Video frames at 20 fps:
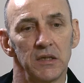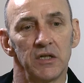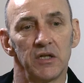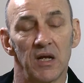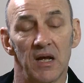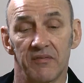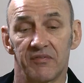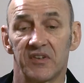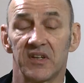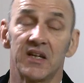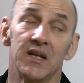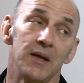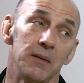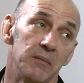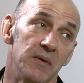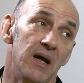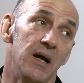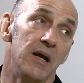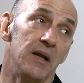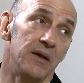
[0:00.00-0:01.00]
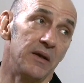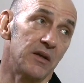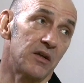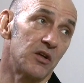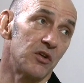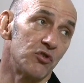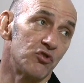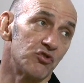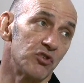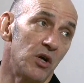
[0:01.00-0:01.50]
you have to keep that under
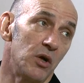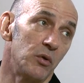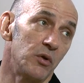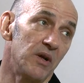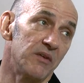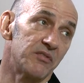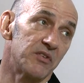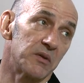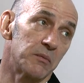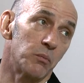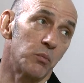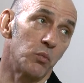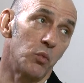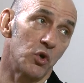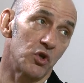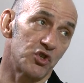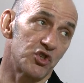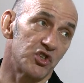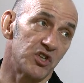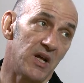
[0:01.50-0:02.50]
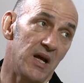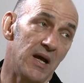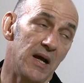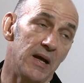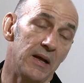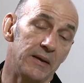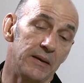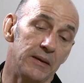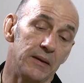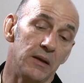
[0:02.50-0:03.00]
control. You have to watch that,
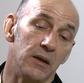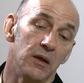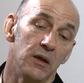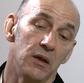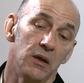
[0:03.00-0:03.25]
and